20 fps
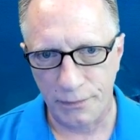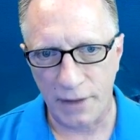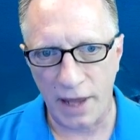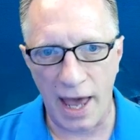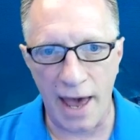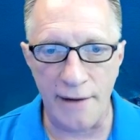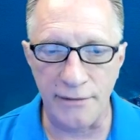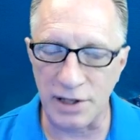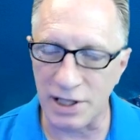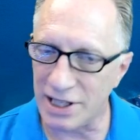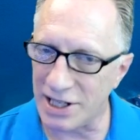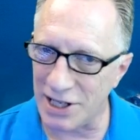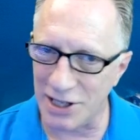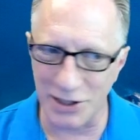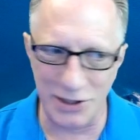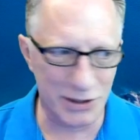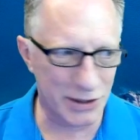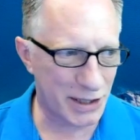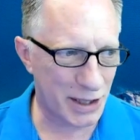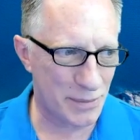have it
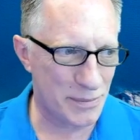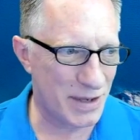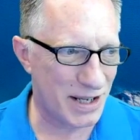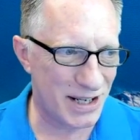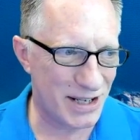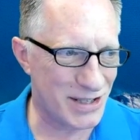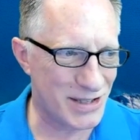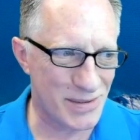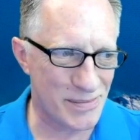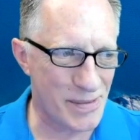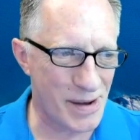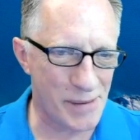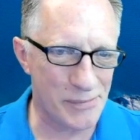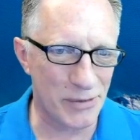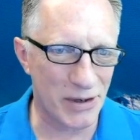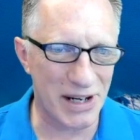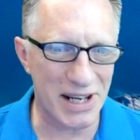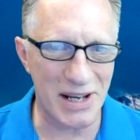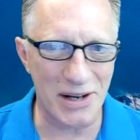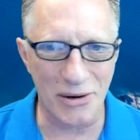either committed to
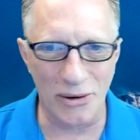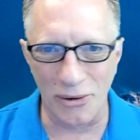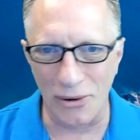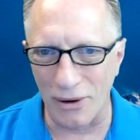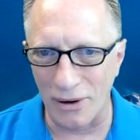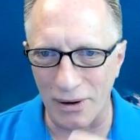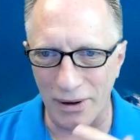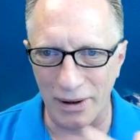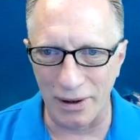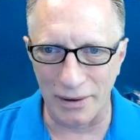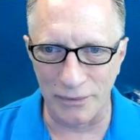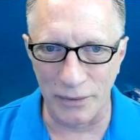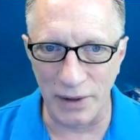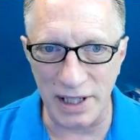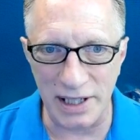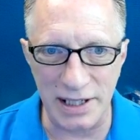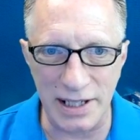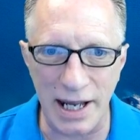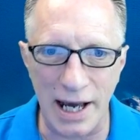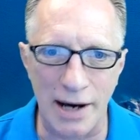memory or
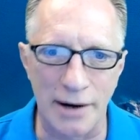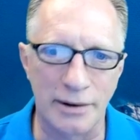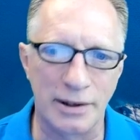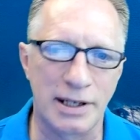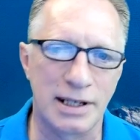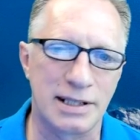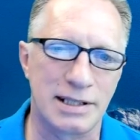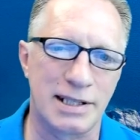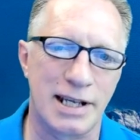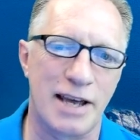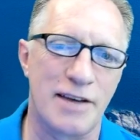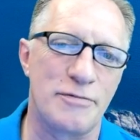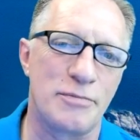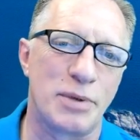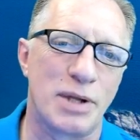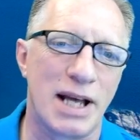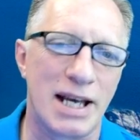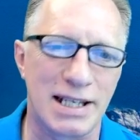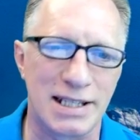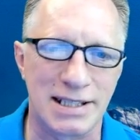written down in a safe
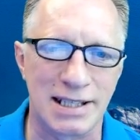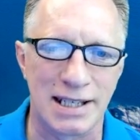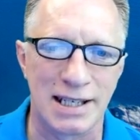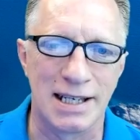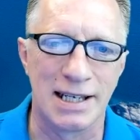place.